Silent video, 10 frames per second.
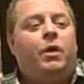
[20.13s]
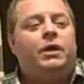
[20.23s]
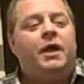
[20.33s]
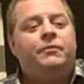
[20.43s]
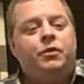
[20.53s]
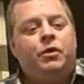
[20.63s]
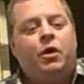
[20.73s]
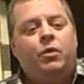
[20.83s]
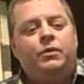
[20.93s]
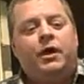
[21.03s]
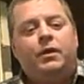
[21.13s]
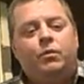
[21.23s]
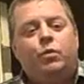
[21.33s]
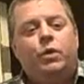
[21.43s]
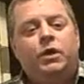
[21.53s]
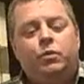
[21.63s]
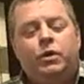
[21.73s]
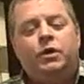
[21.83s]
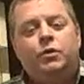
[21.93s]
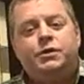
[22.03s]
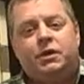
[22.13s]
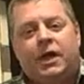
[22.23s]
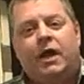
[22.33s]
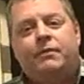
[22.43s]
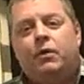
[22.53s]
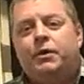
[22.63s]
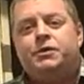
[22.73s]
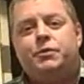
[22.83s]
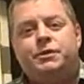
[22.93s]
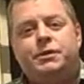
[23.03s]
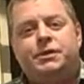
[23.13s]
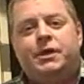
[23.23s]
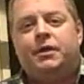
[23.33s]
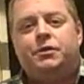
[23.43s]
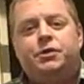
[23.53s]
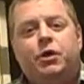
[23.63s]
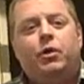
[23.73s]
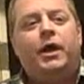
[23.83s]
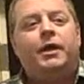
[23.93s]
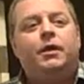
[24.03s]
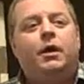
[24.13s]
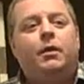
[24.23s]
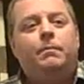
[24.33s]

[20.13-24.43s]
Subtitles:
lot of you know that we use a lot of our resources on the show, and